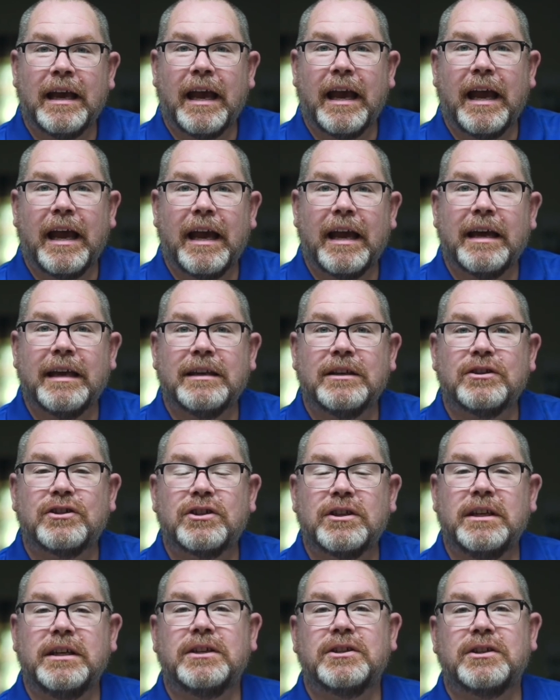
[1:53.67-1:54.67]
and
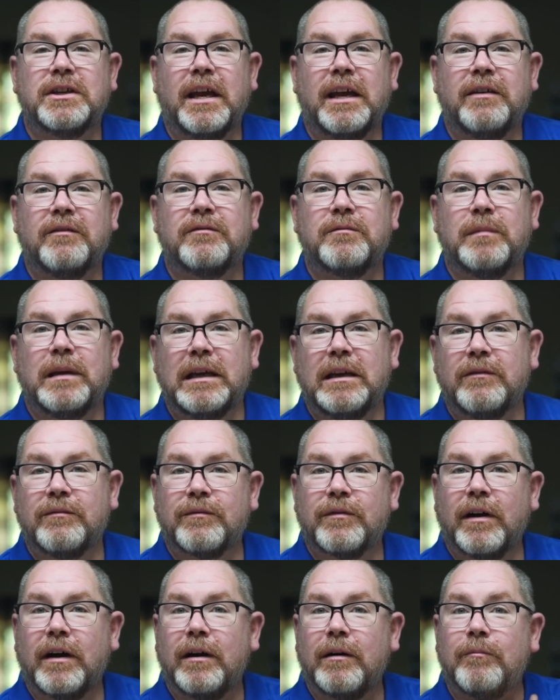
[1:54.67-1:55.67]
she shaved me
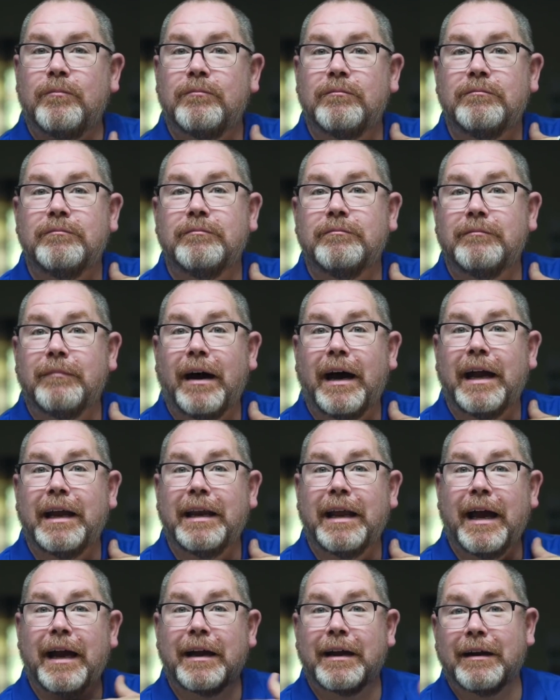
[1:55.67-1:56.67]
from my
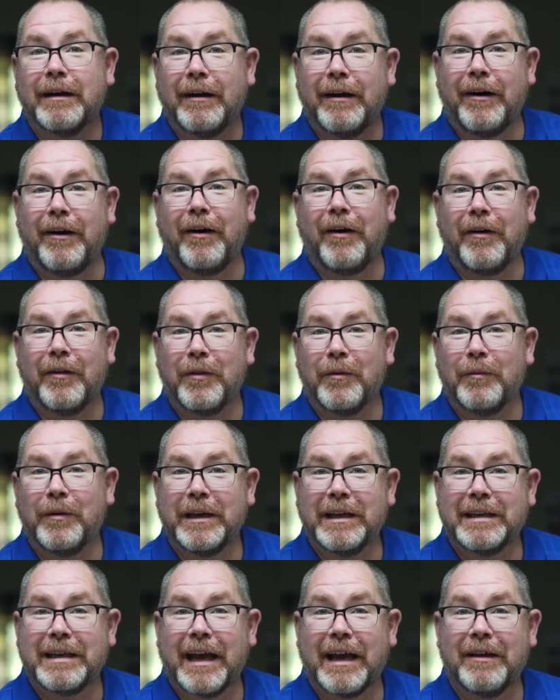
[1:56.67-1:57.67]
neck all the
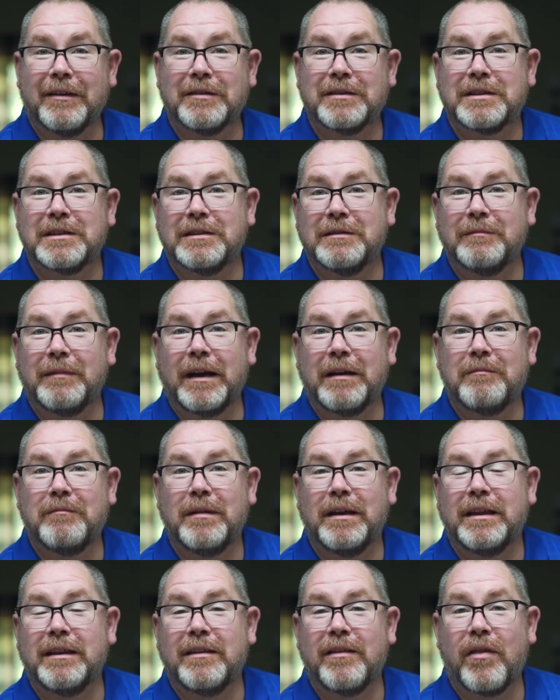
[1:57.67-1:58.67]
way down to my
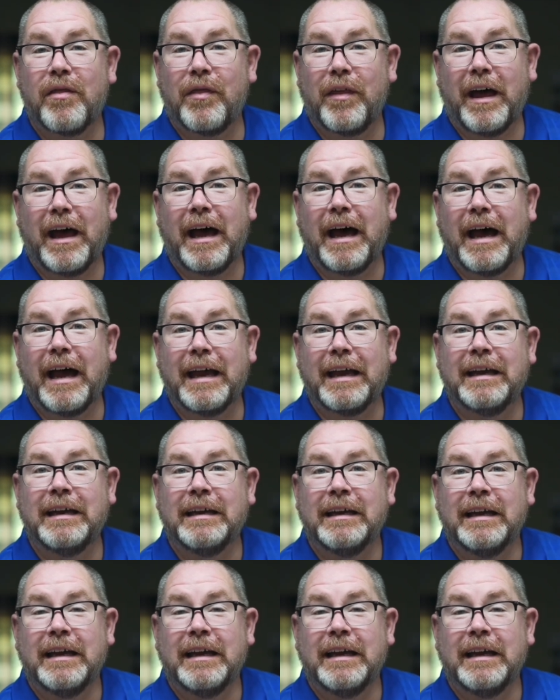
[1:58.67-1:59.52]
mid-thigh,